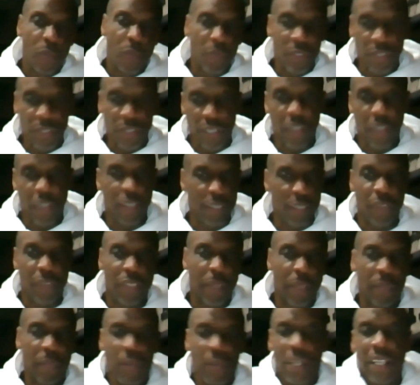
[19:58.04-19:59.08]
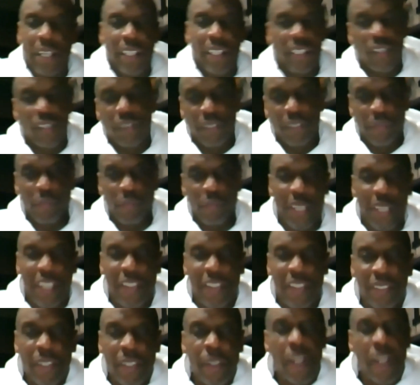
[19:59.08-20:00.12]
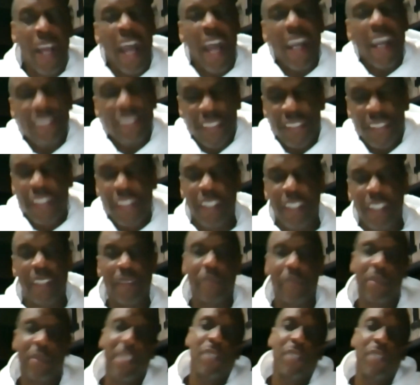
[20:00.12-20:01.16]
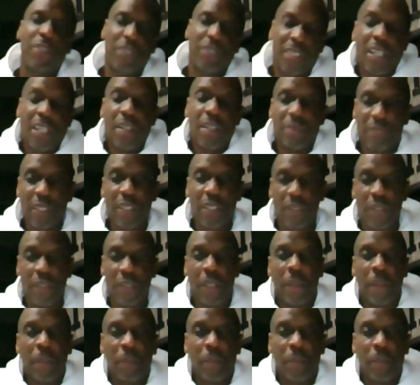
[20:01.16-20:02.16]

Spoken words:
we should, separate and go different ways, I understood, but it was tough. It hurt.